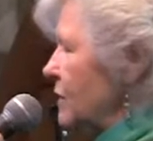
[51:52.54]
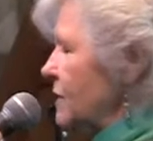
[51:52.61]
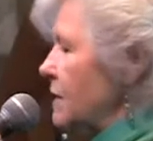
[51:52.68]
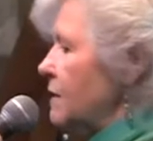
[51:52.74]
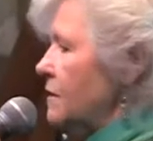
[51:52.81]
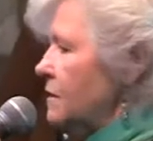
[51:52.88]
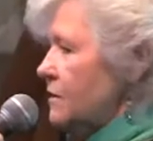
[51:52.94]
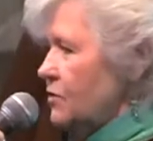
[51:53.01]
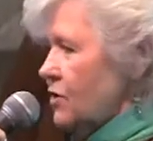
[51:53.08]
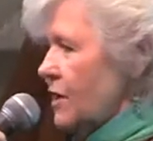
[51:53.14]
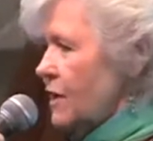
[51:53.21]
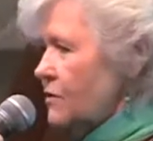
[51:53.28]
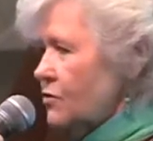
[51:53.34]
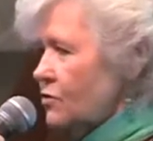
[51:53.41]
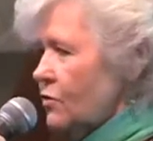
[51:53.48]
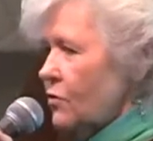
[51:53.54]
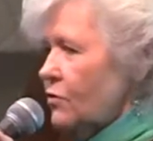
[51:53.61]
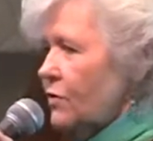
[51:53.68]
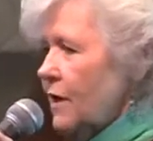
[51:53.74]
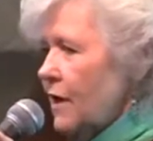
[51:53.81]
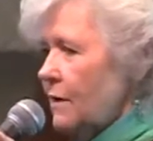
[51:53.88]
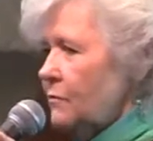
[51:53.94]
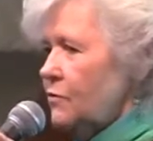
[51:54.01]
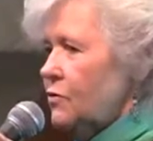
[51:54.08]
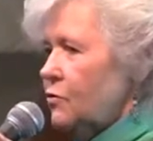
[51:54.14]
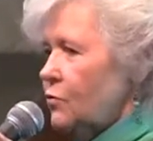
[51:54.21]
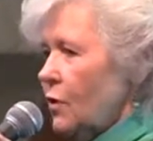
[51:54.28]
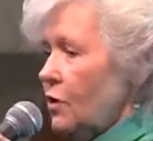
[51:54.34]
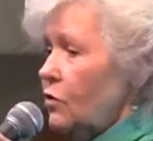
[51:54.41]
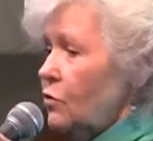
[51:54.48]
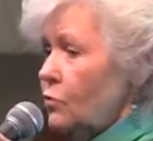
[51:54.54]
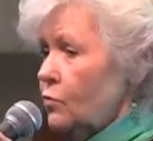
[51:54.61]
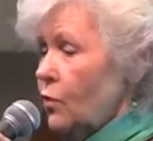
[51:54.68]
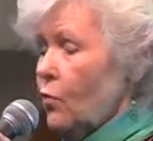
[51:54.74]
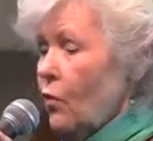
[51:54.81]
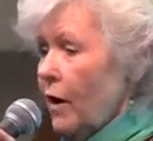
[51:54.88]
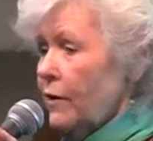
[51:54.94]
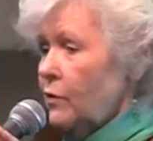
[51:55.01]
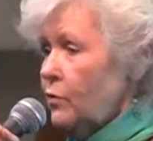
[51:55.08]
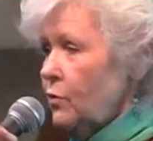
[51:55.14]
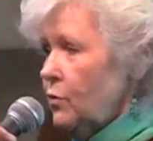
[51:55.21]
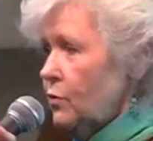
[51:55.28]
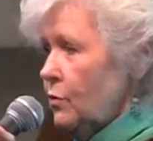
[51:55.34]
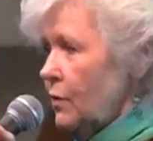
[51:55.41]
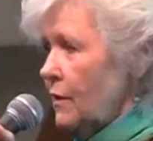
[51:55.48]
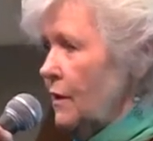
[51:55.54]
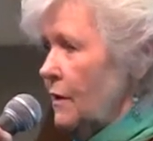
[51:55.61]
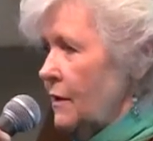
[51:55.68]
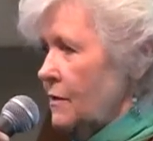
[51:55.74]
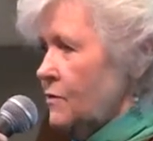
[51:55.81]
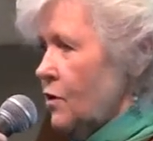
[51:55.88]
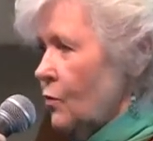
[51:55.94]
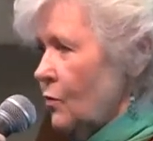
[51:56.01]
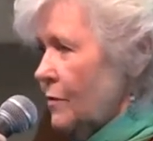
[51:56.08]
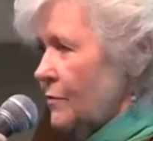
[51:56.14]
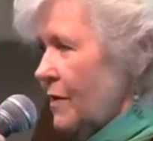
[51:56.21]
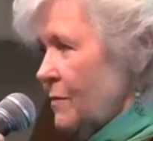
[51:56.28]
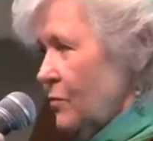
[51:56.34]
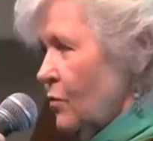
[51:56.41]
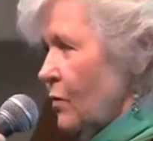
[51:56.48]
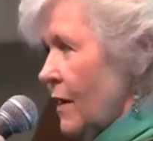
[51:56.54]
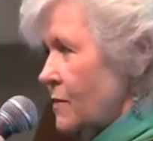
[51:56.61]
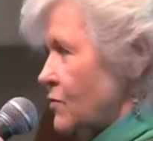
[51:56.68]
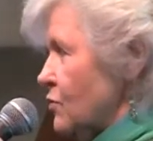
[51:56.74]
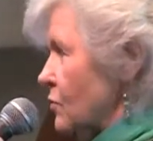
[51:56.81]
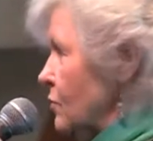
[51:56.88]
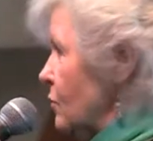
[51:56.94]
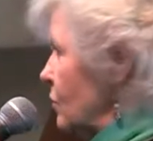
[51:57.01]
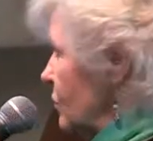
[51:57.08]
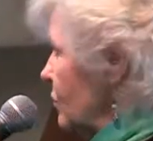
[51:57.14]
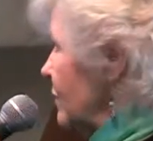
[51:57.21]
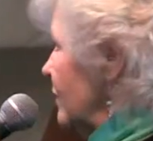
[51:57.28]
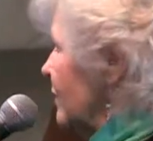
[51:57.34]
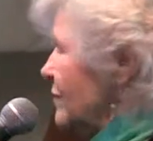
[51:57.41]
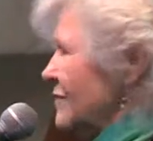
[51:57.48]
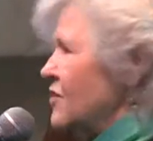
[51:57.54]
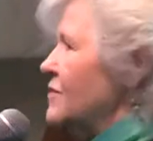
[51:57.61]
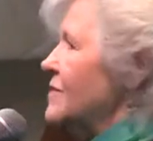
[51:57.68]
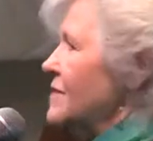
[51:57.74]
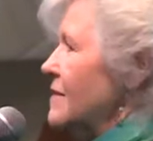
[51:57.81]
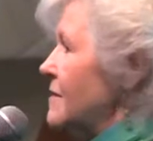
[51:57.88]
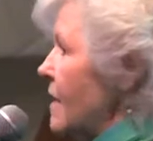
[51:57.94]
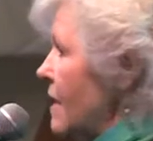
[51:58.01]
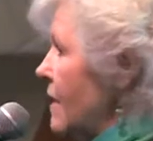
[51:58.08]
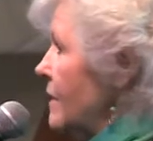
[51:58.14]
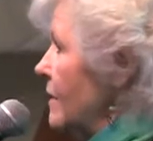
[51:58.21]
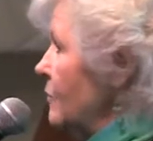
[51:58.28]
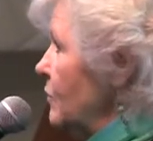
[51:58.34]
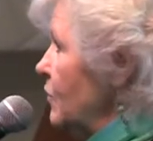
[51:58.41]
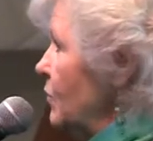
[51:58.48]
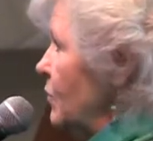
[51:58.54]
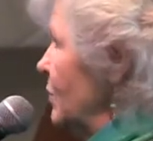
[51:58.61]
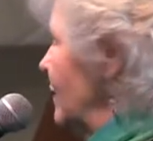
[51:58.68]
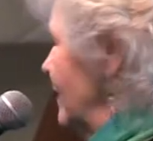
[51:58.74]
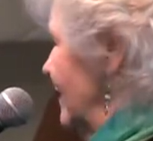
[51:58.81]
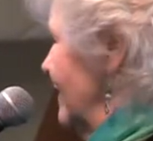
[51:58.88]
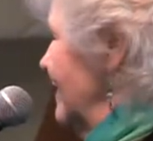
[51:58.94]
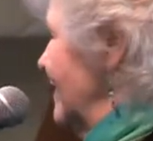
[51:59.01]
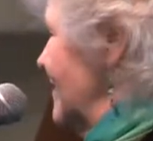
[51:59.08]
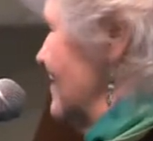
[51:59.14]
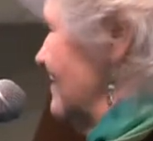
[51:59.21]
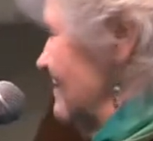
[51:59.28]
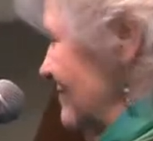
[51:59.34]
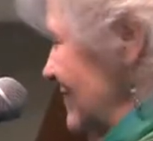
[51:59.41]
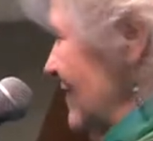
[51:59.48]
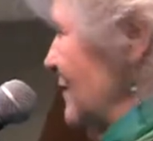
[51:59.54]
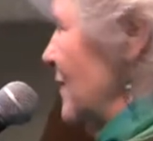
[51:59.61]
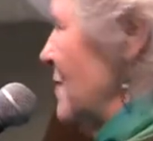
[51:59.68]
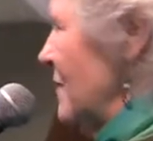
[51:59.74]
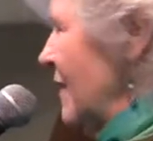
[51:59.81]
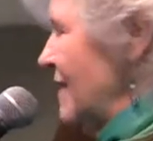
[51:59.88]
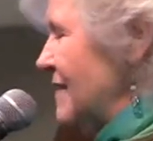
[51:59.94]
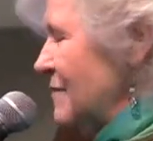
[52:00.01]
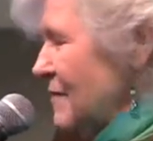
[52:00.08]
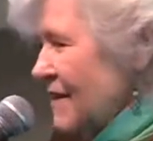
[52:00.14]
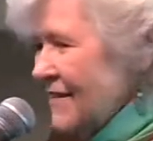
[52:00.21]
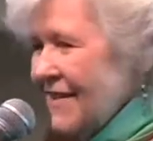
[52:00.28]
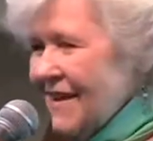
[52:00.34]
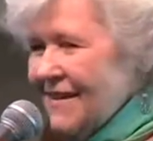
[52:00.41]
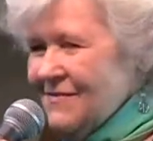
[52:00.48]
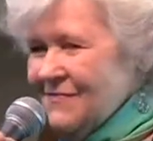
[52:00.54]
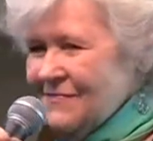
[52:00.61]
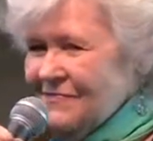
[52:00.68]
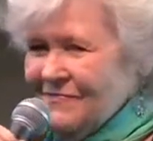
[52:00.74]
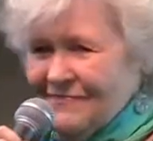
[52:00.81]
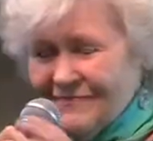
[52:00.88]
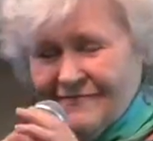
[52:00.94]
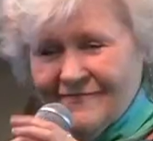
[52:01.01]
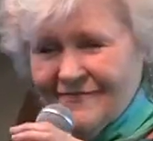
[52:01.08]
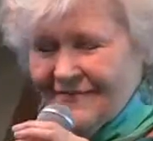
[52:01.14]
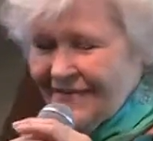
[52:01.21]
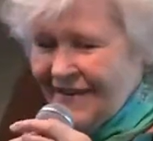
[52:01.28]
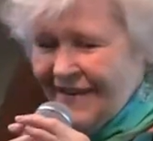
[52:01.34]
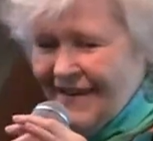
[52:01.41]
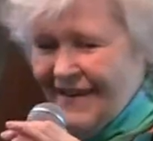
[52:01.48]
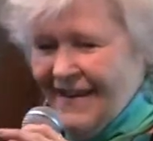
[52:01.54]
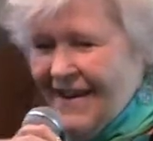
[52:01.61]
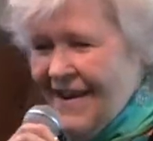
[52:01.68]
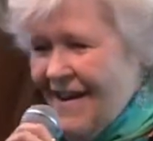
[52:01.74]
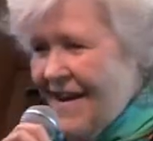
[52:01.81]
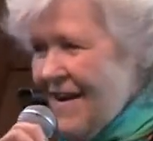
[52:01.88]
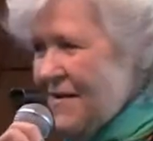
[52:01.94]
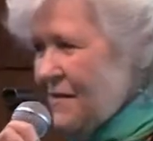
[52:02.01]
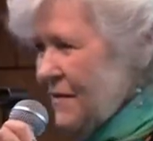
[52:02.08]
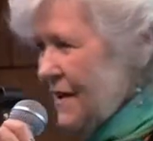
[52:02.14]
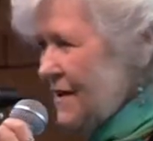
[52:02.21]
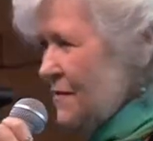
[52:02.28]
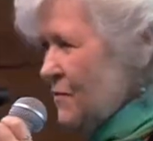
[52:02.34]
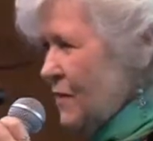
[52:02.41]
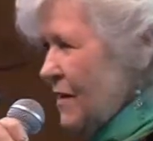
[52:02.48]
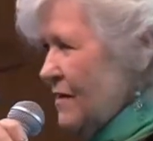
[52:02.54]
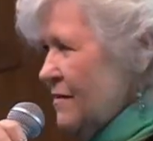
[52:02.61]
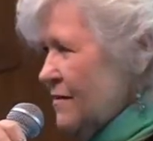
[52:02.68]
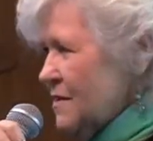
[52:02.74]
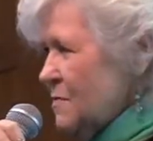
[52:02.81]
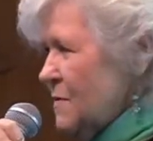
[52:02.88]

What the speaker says: legally changed her name to you, Y-O-U. So when people asked her, well, who are you? And she said, I am you. Reminded me of that. All right, well,